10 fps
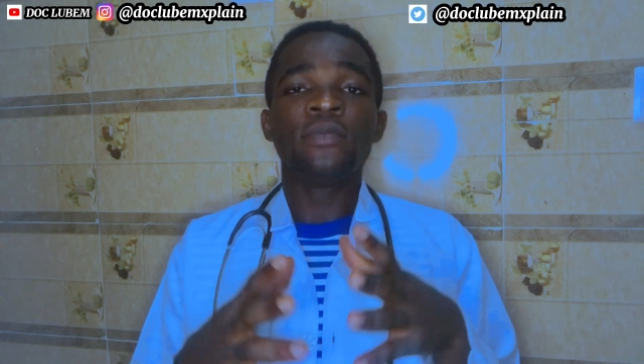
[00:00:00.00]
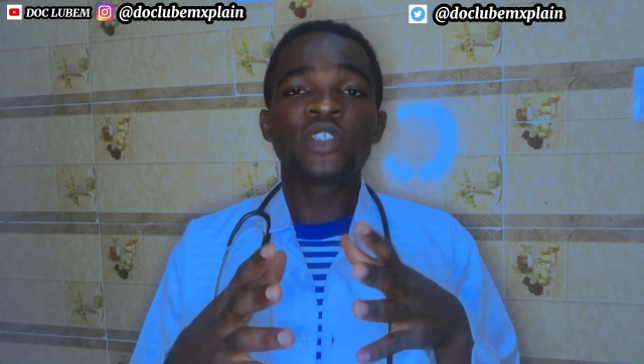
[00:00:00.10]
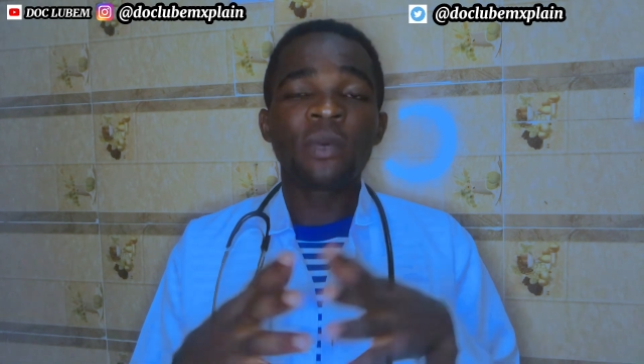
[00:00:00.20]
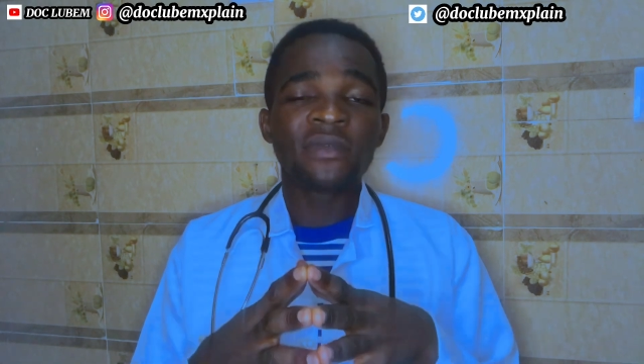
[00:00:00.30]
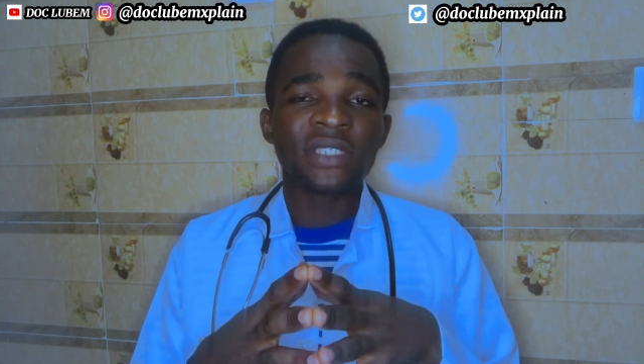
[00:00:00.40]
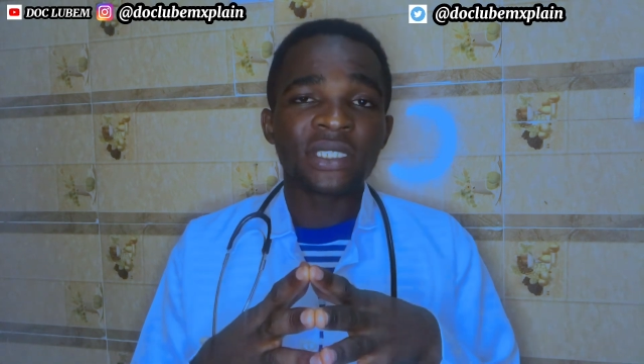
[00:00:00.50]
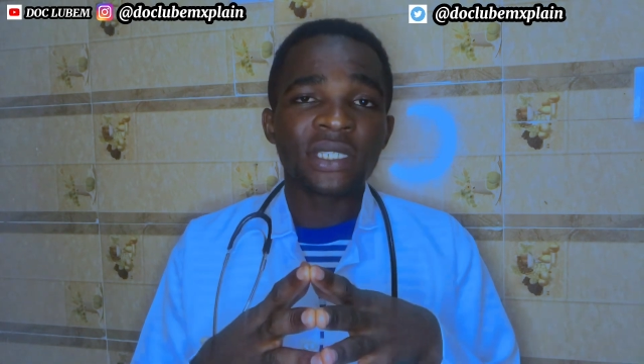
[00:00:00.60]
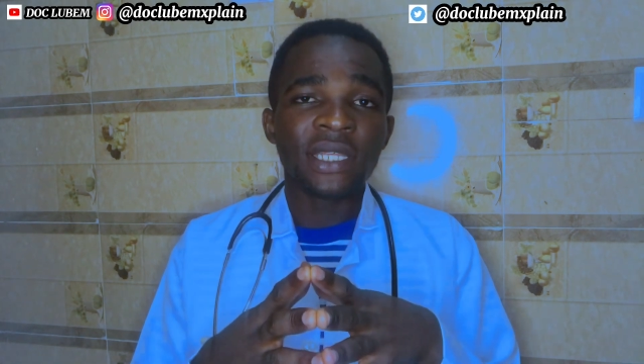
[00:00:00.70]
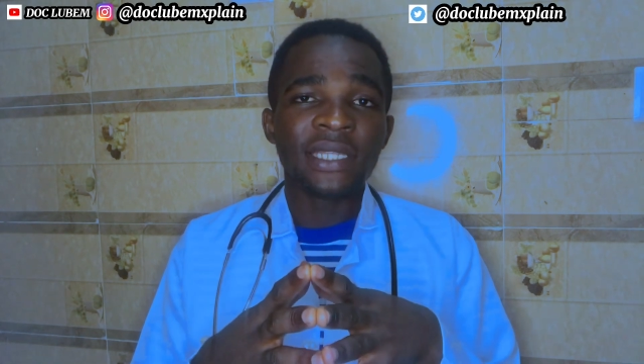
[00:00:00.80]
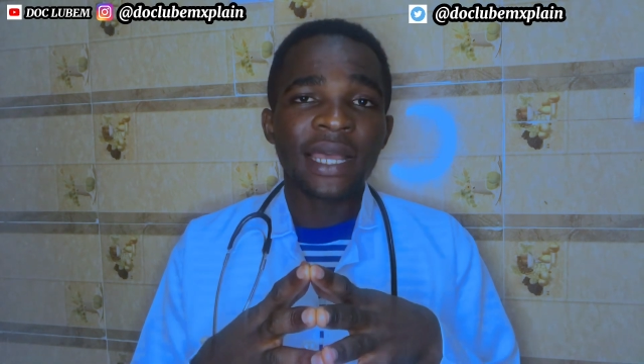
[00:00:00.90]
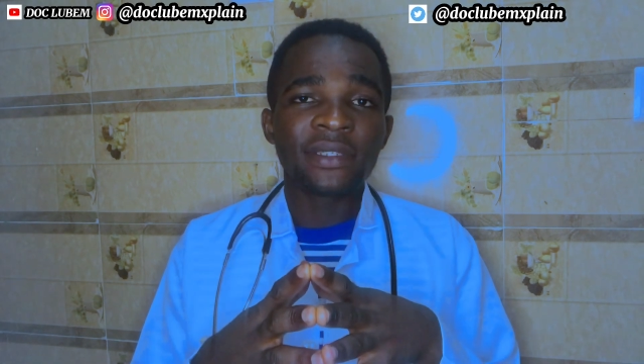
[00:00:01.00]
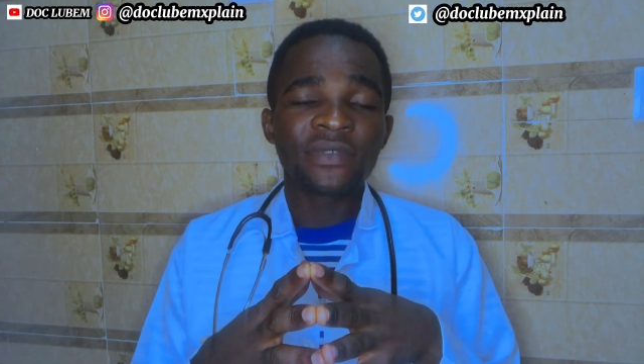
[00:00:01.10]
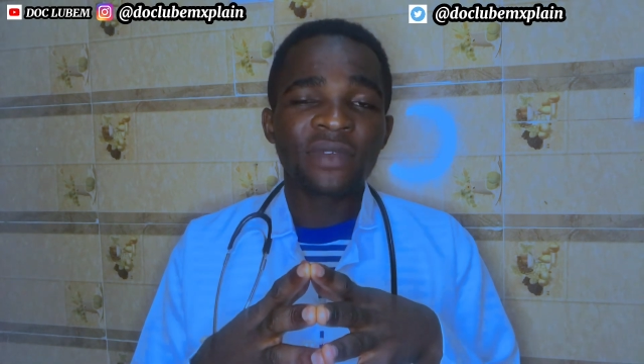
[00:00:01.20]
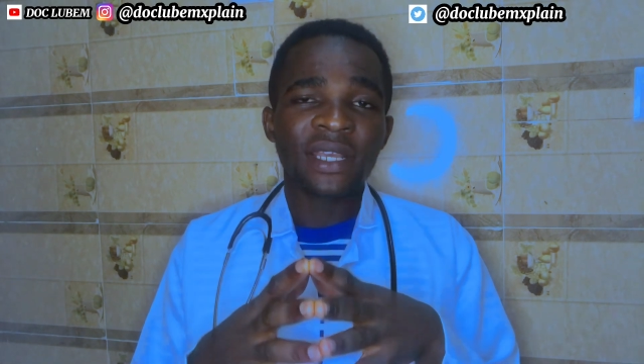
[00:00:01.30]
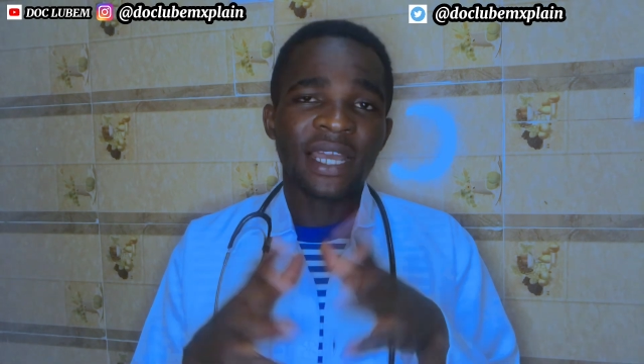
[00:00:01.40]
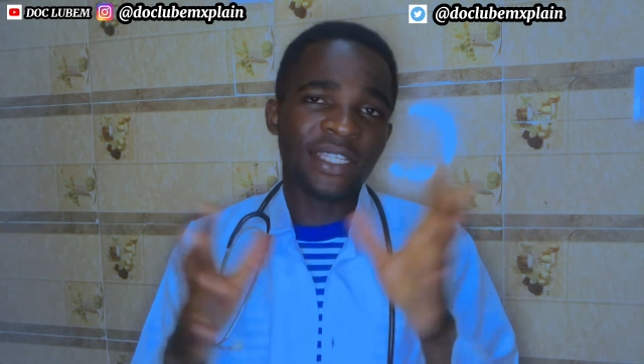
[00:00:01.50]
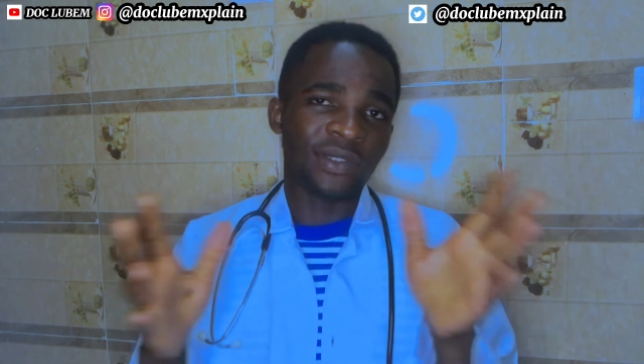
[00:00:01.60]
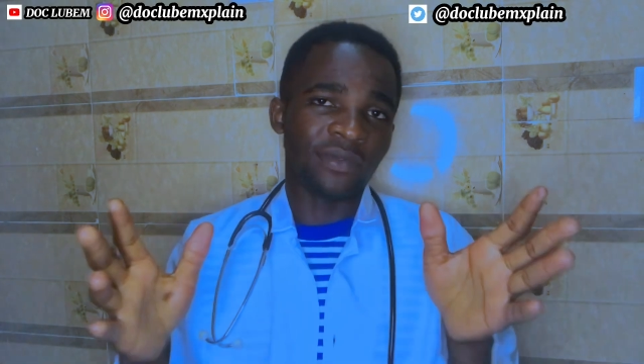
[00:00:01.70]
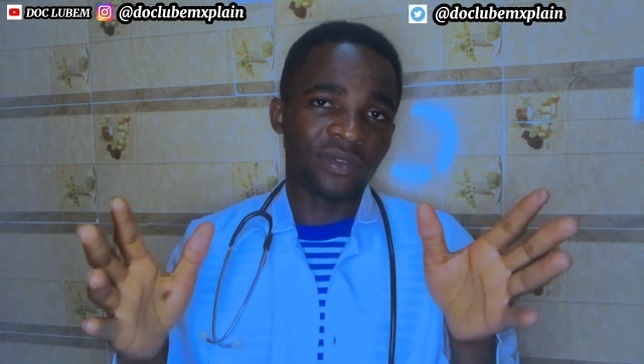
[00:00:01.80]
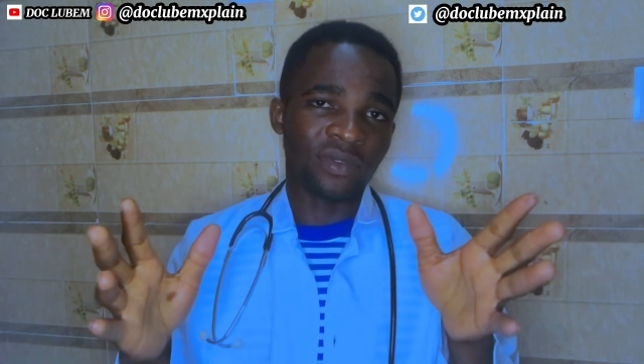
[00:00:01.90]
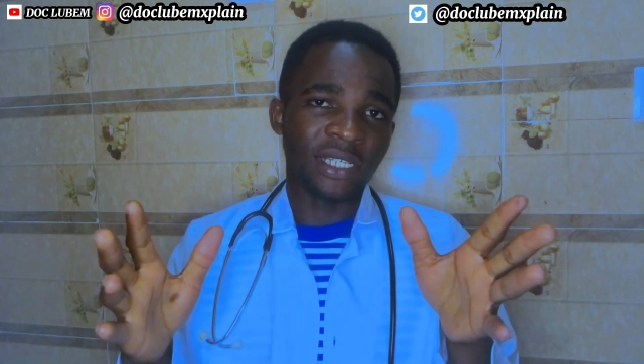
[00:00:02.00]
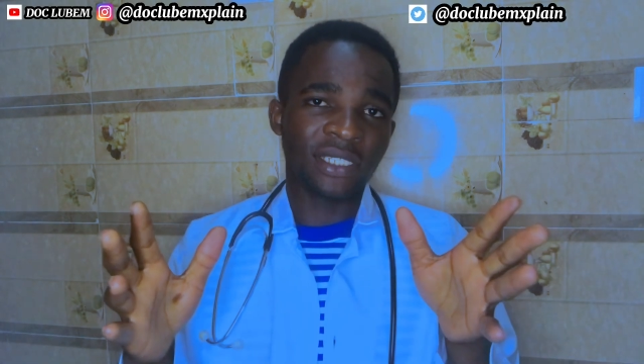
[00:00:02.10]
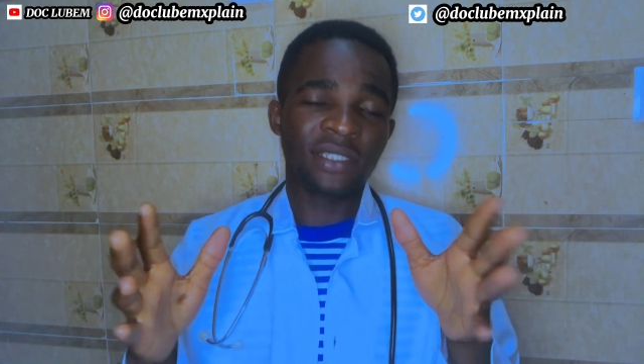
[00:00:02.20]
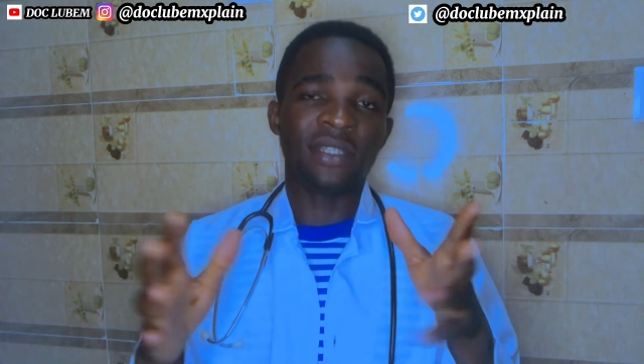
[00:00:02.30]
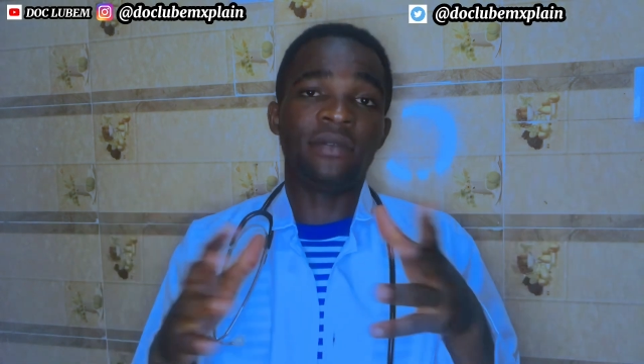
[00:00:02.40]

Some of this, there are different kinds of stress.